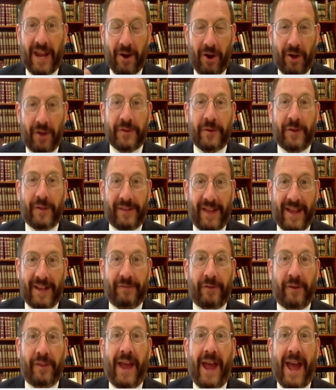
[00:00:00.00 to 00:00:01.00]
can also
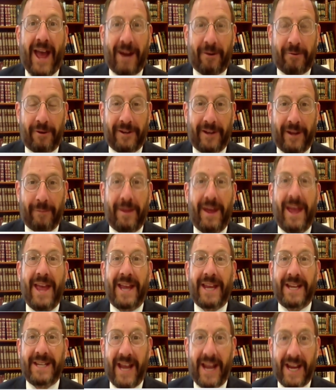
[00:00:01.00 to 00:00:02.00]
stand for the
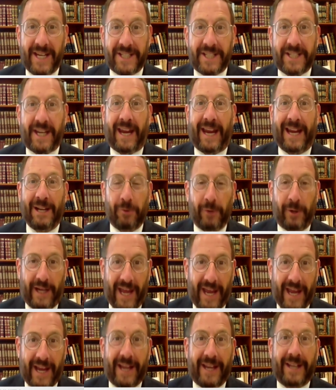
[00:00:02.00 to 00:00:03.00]
acronym Yesh
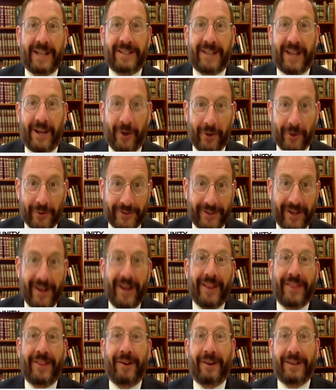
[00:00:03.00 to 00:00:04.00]
Chilukei
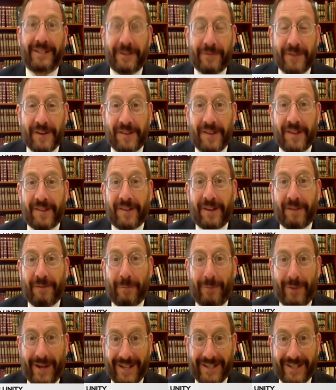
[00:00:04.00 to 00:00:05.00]
Deot. There are differences of